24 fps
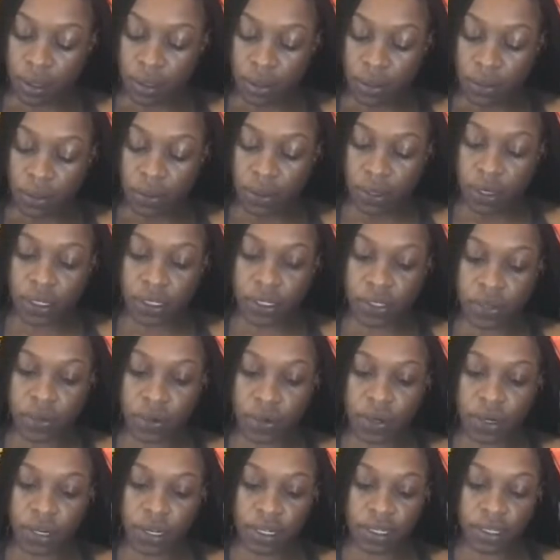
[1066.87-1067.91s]
Three of
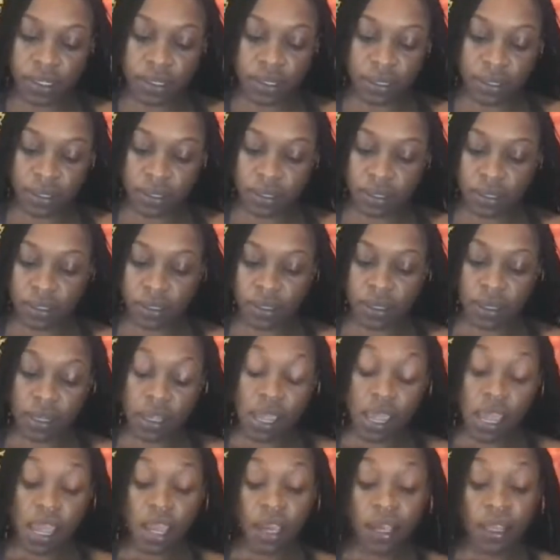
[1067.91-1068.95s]
Swords.
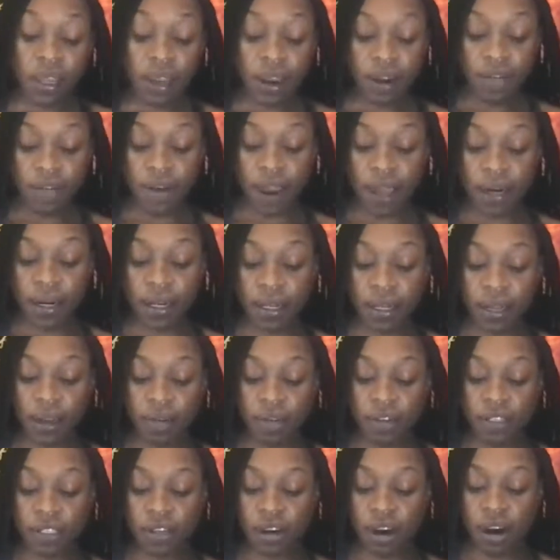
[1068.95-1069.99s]
Clarifying the
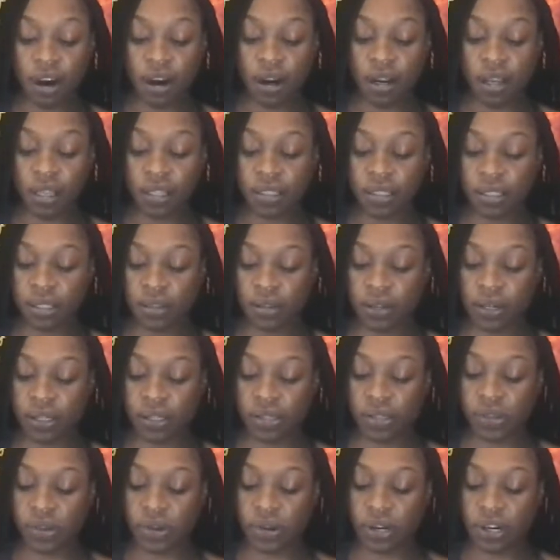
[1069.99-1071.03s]
lovers card is the Three of
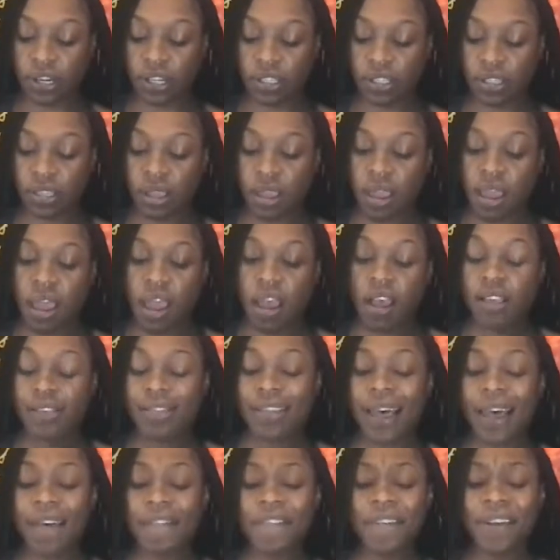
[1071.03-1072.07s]
Swords. So
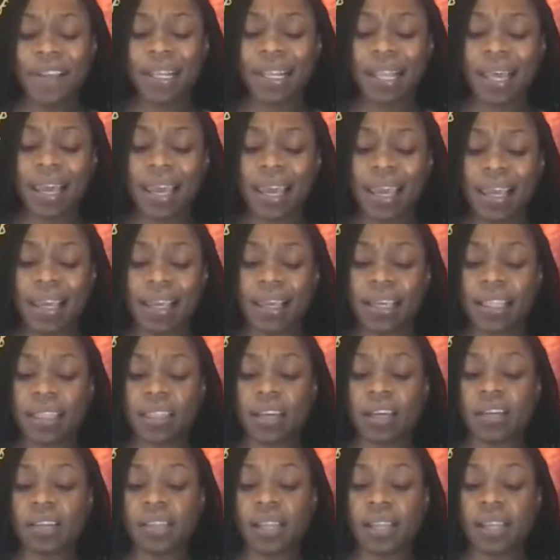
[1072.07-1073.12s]
I feel like
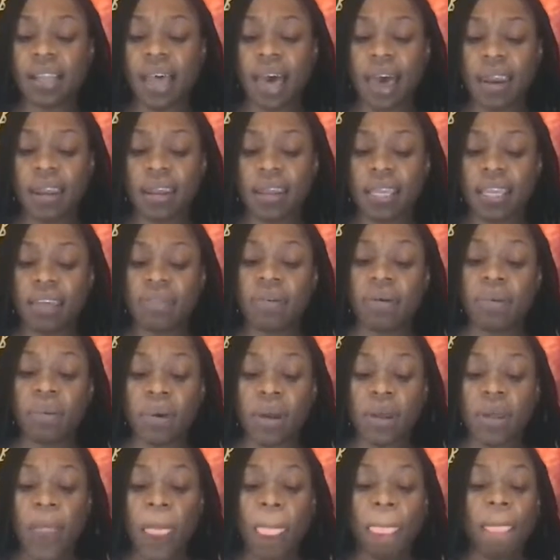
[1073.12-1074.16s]
there's a lot of, even
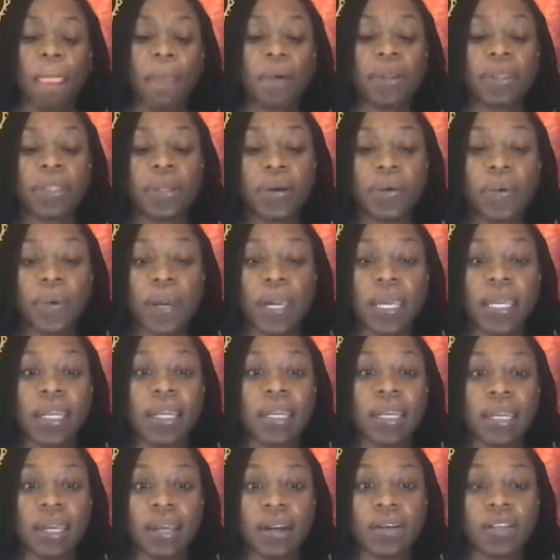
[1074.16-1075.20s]
with the Queen of
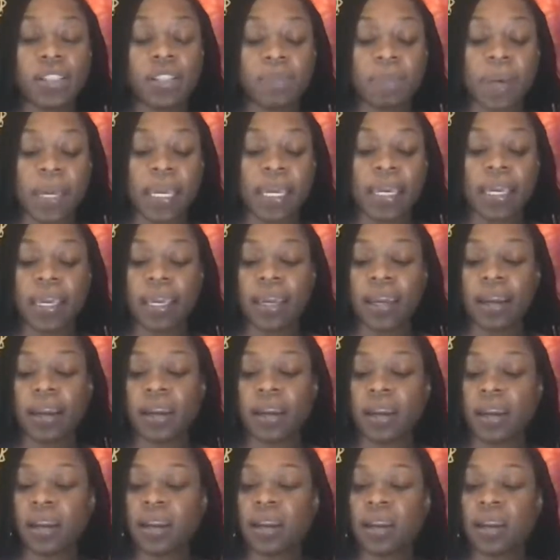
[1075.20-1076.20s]
Needles being here